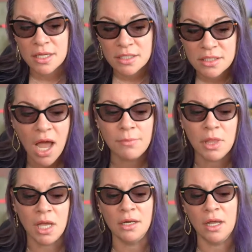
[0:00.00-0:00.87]

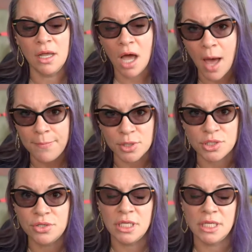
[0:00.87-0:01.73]
Timeline,
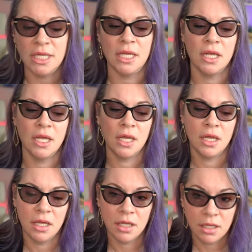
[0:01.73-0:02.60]
opportunity,
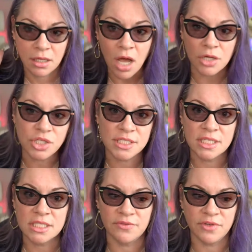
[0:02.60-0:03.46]

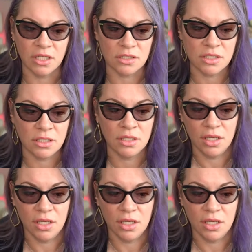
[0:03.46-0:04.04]
consciousness of guilt.